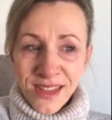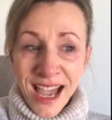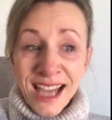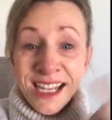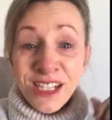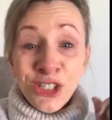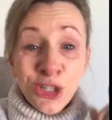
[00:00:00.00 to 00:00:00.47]

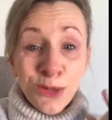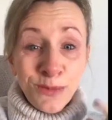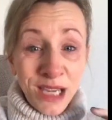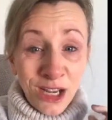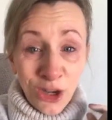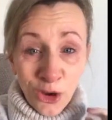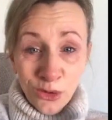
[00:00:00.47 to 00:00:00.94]
And it took
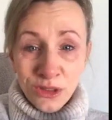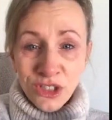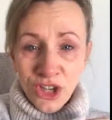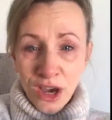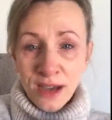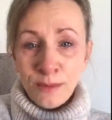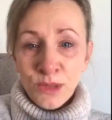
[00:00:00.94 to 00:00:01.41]
me a long
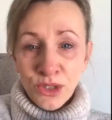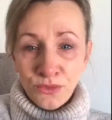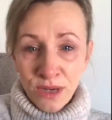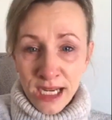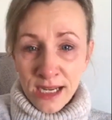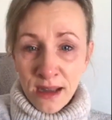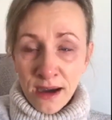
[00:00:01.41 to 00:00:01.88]
time to
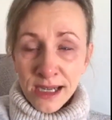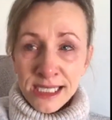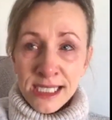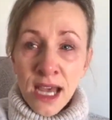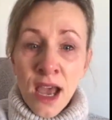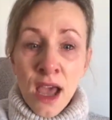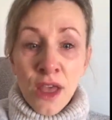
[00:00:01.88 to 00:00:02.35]

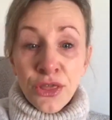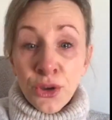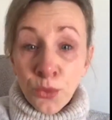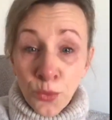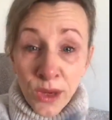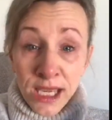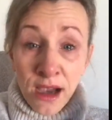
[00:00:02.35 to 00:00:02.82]
realise
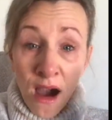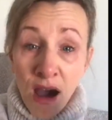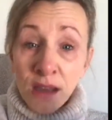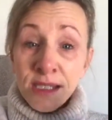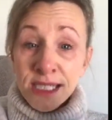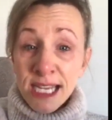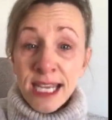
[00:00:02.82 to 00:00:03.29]
that we
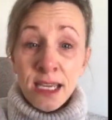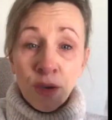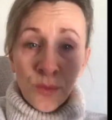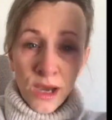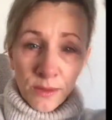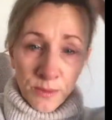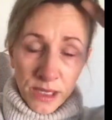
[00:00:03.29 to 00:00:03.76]
can't take
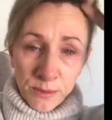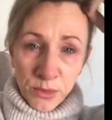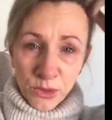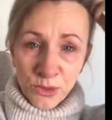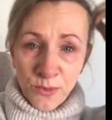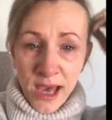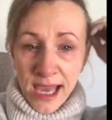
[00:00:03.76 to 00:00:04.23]
away
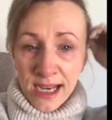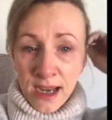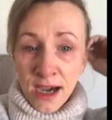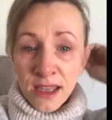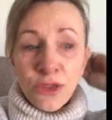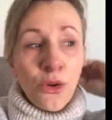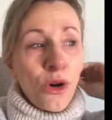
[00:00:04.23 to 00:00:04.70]
people's pain.
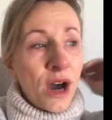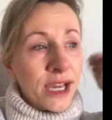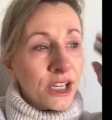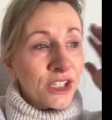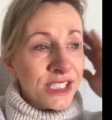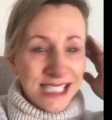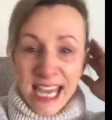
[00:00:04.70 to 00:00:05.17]
I thought I
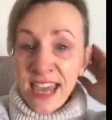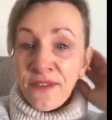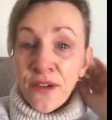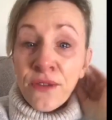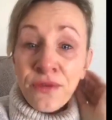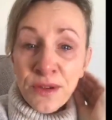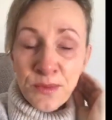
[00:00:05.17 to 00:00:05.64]
could
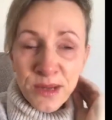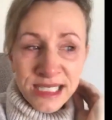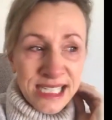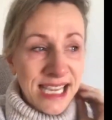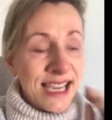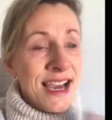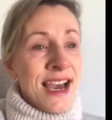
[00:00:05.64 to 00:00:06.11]
save
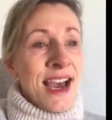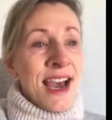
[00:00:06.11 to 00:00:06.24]
everybody.